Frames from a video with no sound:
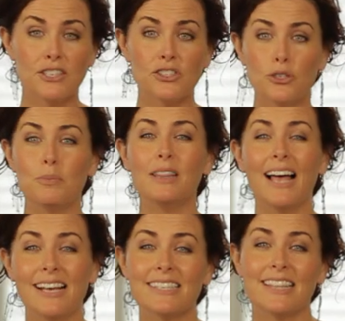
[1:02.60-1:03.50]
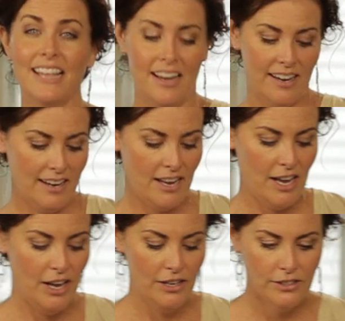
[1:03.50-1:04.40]
the soup less thick.
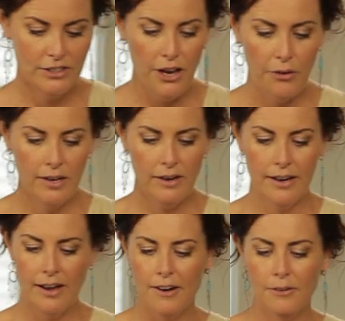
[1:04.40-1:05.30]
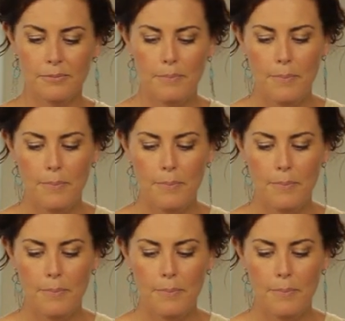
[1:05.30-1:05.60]
So here I go,